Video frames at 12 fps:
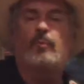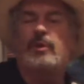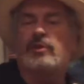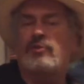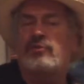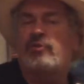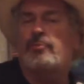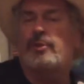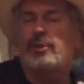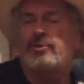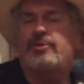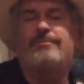When it goes to the
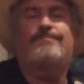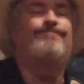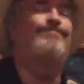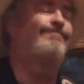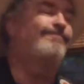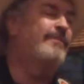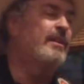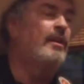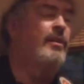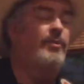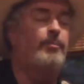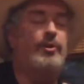
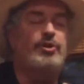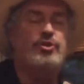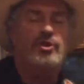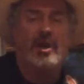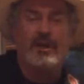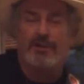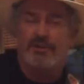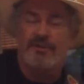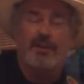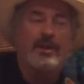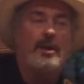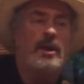bridge
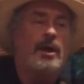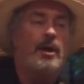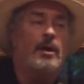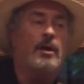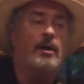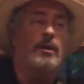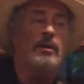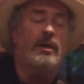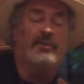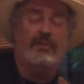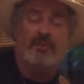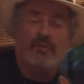changes.
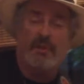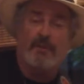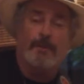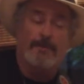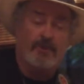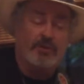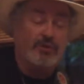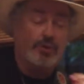As I said, the